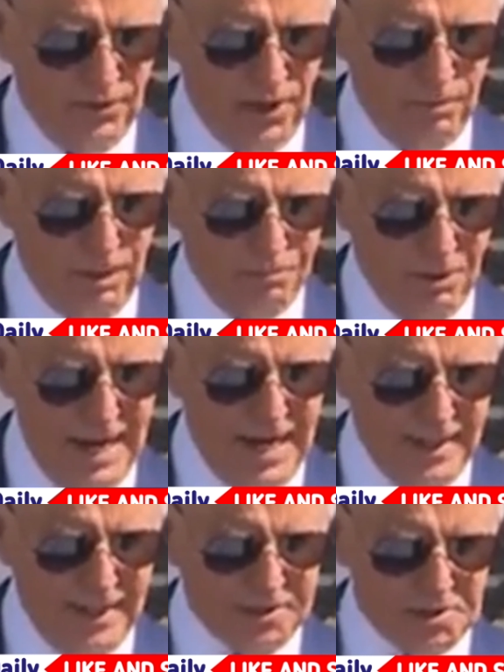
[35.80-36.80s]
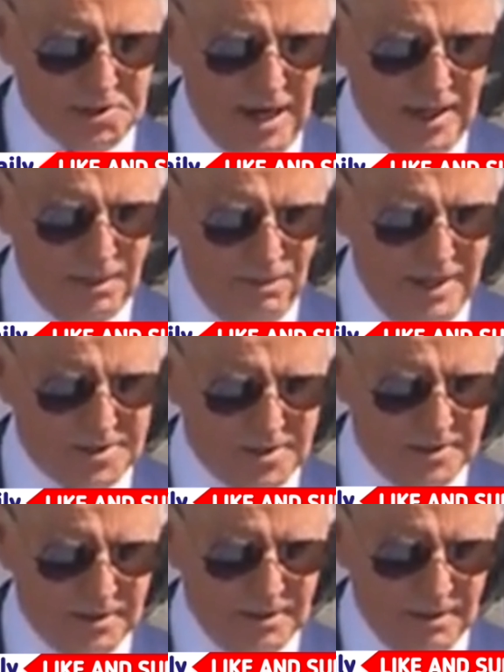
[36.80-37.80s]
They'll be planted at the tidal
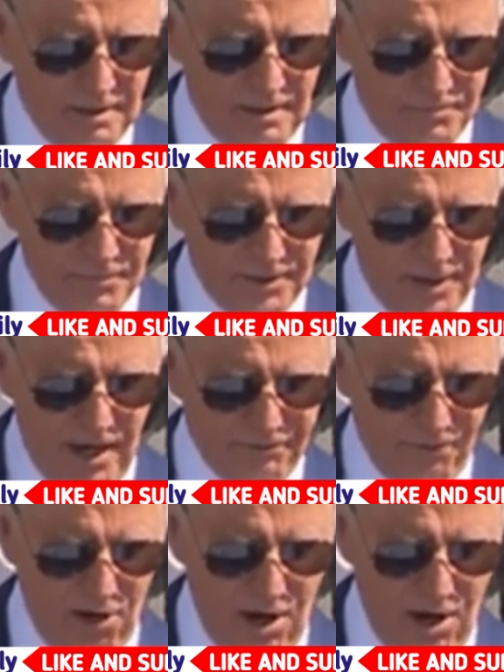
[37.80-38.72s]
basin, not